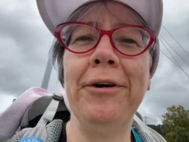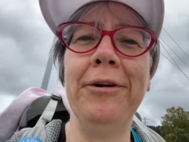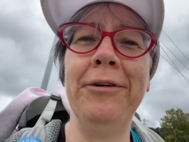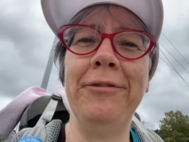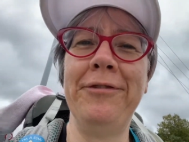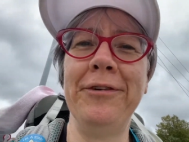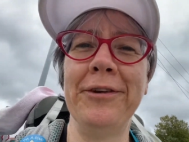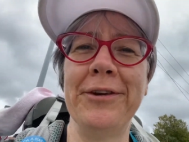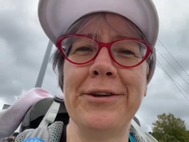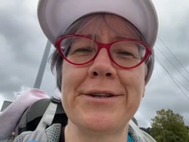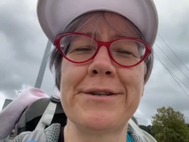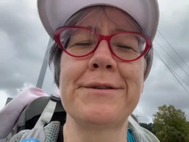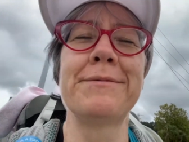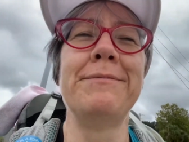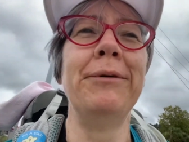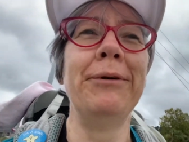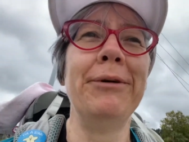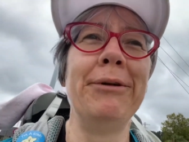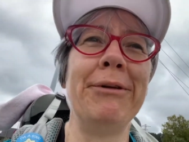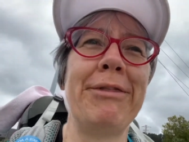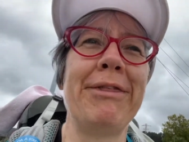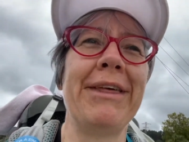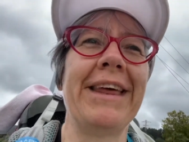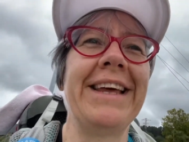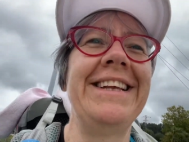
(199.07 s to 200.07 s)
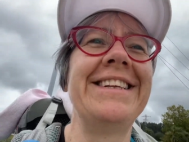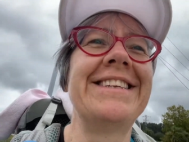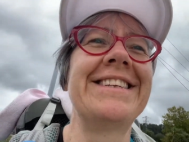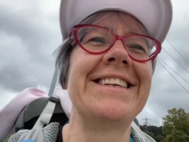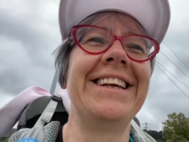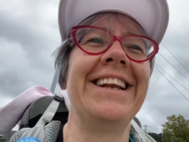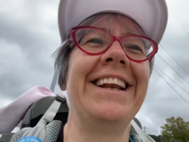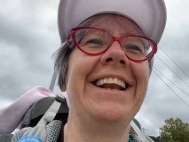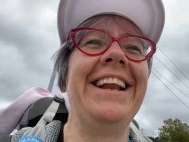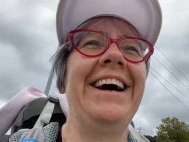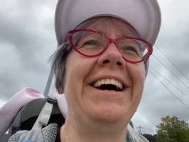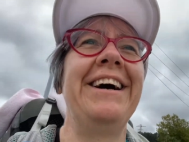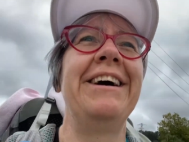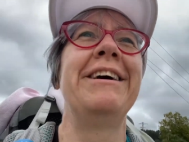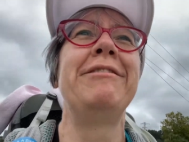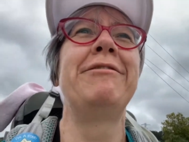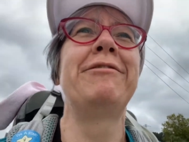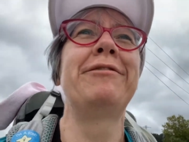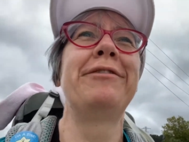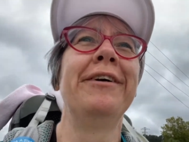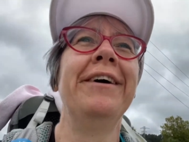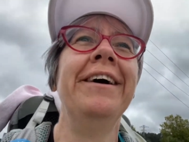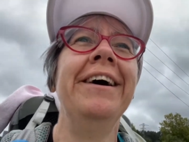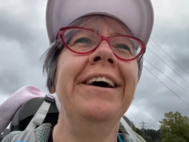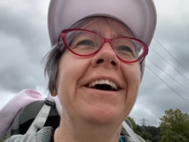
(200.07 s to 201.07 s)
for the small things in life.
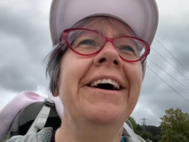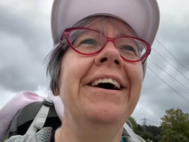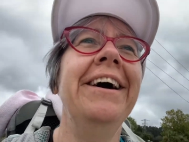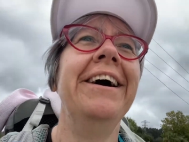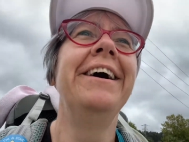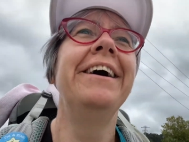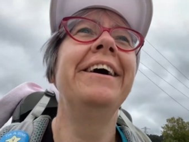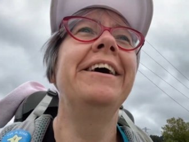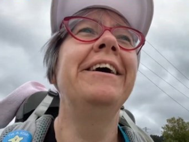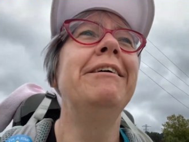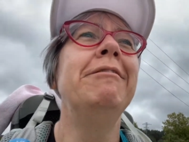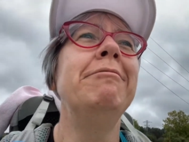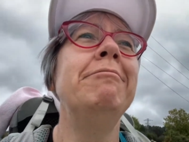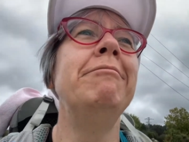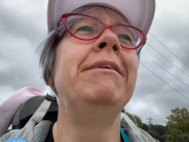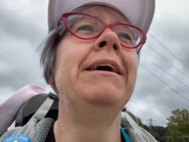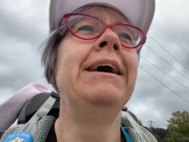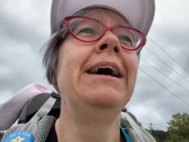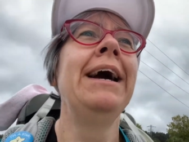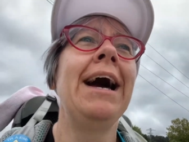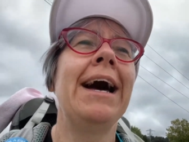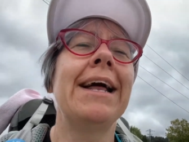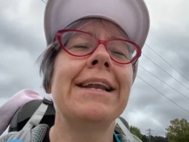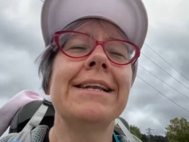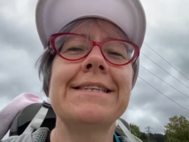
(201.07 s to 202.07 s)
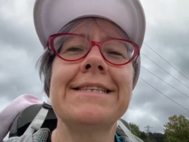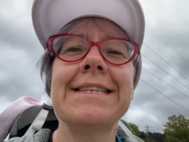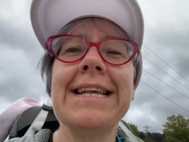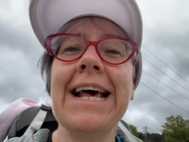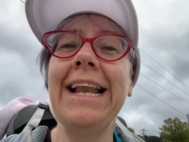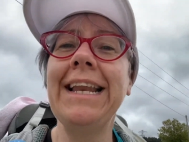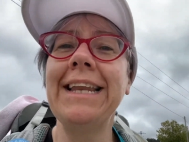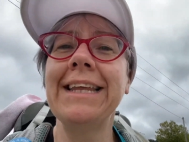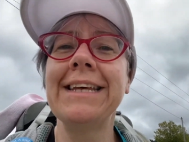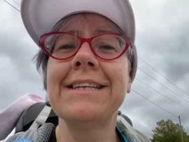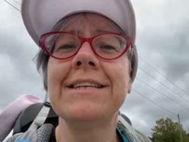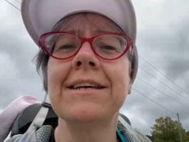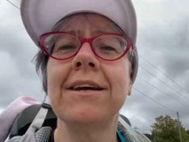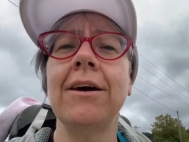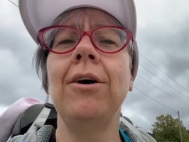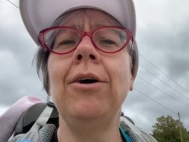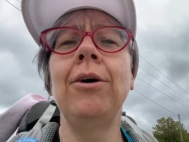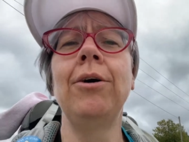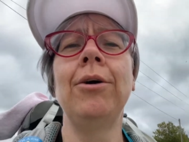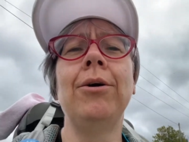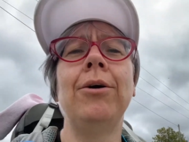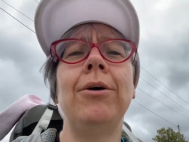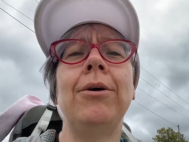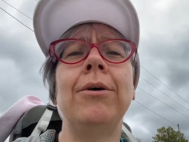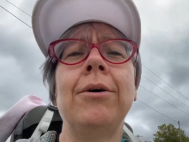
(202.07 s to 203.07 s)
Um, and salad,
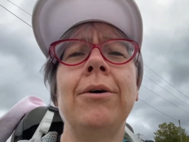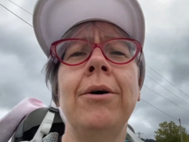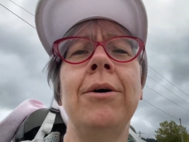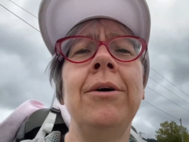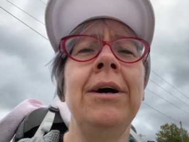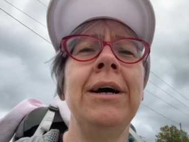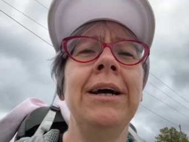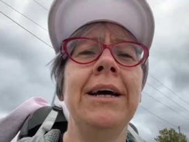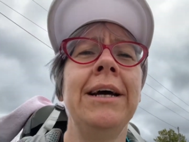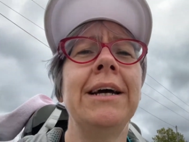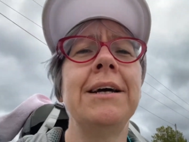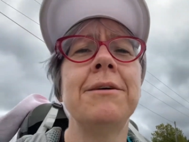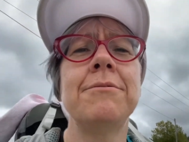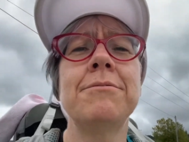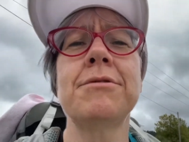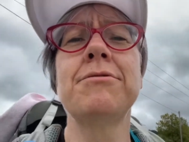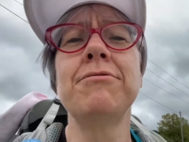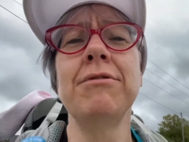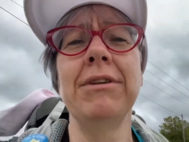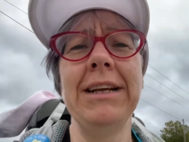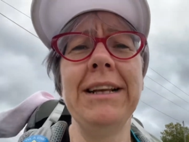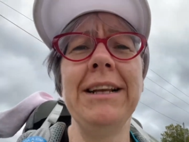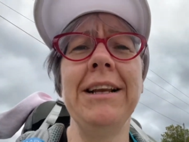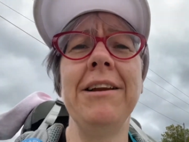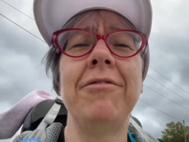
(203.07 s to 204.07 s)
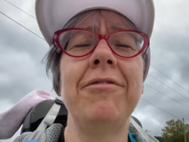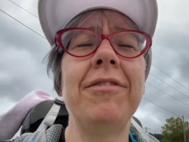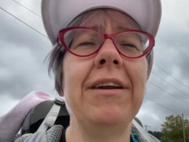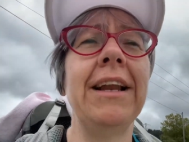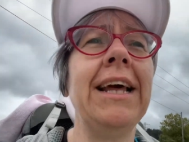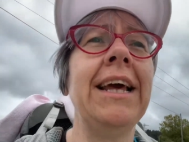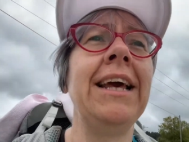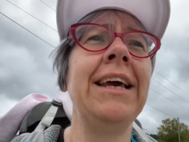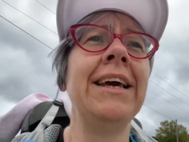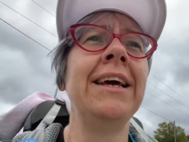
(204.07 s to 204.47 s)
oh, was really lovely